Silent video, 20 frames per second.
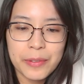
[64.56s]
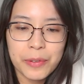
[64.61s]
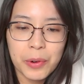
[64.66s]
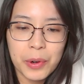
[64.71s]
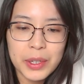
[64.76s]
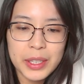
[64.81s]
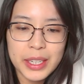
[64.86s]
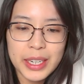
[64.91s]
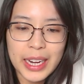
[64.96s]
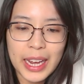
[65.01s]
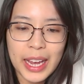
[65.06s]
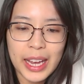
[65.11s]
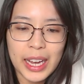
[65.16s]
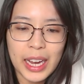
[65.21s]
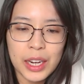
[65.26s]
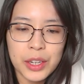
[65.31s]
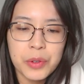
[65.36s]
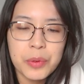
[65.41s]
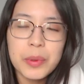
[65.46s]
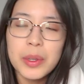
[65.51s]
for today,
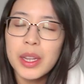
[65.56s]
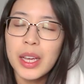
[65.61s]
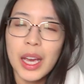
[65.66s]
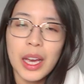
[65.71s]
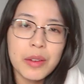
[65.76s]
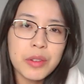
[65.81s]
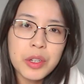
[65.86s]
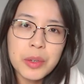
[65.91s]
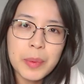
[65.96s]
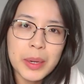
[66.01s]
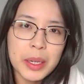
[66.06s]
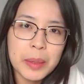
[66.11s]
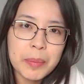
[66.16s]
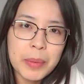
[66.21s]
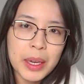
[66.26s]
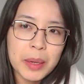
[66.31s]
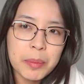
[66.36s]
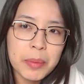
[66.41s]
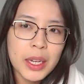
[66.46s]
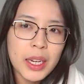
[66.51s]
I don't really have too many
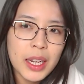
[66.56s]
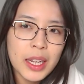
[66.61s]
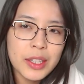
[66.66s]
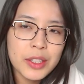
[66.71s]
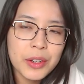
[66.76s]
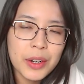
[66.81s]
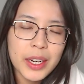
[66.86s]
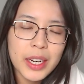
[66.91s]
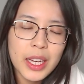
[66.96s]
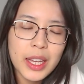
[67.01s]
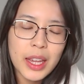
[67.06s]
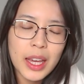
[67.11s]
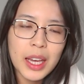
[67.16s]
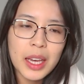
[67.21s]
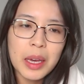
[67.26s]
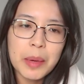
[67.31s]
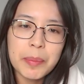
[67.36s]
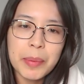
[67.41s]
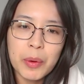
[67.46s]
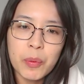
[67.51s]
big meetings or
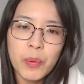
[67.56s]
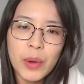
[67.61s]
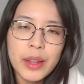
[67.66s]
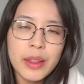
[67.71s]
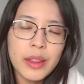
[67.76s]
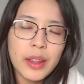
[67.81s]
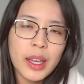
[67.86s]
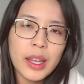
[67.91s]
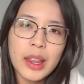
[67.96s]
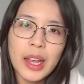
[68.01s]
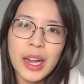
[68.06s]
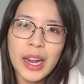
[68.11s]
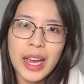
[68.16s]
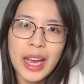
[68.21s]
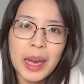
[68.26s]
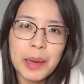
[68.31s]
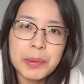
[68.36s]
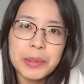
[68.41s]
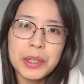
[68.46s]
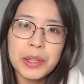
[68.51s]
anything, but one thing that
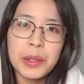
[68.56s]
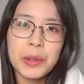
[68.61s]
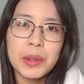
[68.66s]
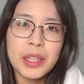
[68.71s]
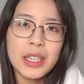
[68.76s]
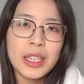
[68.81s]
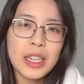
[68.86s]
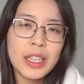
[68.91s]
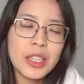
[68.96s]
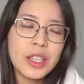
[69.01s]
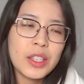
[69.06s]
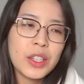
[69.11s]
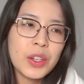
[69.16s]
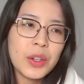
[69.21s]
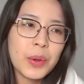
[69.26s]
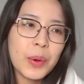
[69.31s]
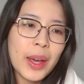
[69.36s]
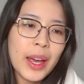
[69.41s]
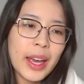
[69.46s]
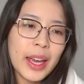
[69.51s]
I absolutely need to
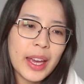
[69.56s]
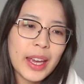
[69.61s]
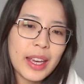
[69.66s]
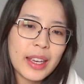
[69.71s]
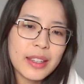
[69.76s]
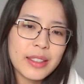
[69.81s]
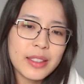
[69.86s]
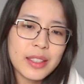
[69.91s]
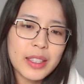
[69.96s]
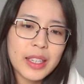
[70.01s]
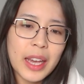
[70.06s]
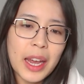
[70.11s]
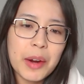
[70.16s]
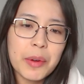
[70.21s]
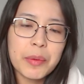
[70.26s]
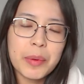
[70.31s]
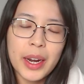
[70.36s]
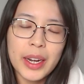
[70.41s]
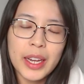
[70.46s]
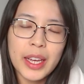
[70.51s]
do is
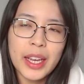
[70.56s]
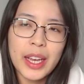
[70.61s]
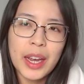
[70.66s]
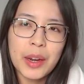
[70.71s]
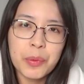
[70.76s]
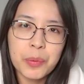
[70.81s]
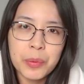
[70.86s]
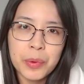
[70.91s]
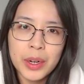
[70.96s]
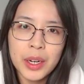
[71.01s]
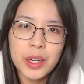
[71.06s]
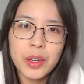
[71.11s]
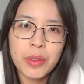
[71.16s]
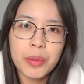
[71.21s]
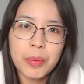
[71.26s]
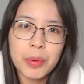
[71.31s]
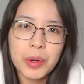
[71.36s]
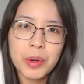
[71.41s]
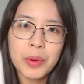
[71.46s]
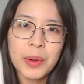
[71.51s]
get ready and read
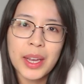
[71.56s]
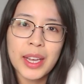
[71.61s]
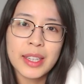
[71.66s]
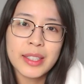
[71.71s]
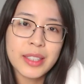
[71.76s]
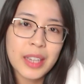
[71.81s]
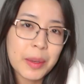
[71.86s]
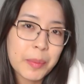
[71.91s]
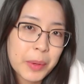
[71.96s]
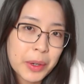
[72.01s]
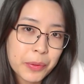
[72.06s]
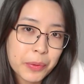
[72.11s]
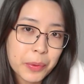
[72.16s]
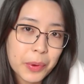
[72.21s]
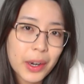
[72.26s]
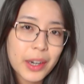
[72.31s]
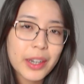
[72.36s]
through a statement of